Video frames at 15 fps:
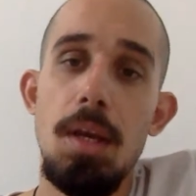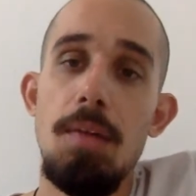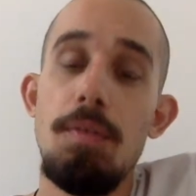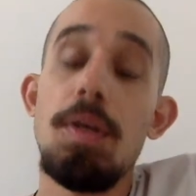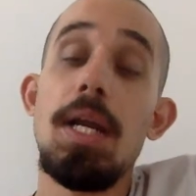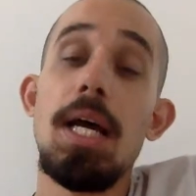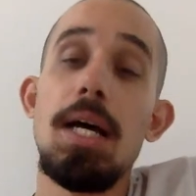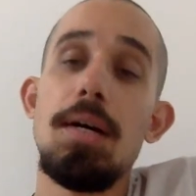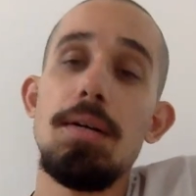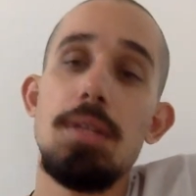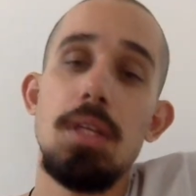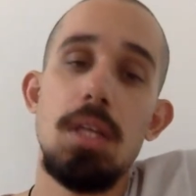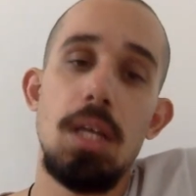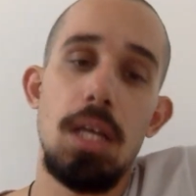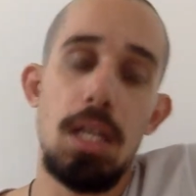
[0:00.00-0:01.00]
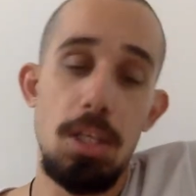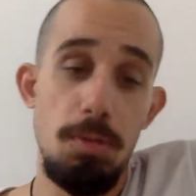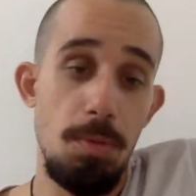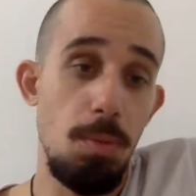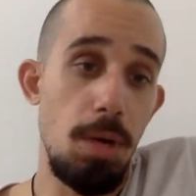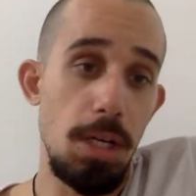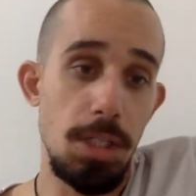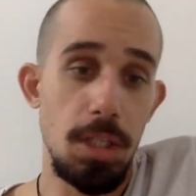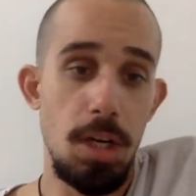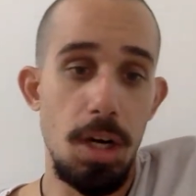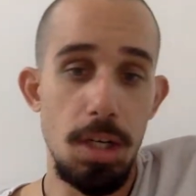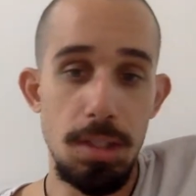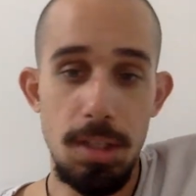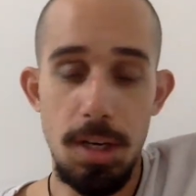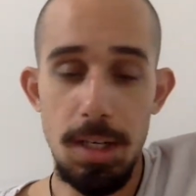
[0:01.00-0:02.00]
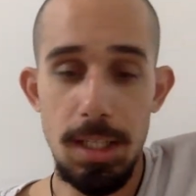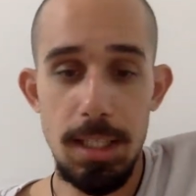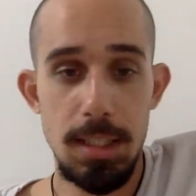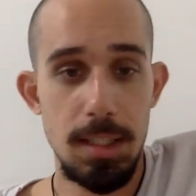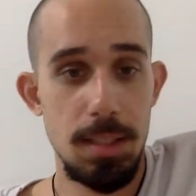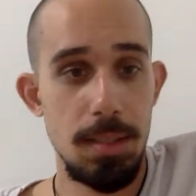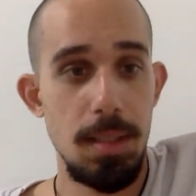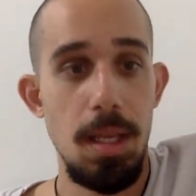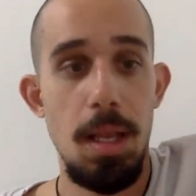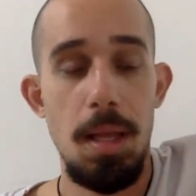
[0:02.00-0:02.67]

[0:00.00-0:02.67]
For now, you've been watching Hard Targets.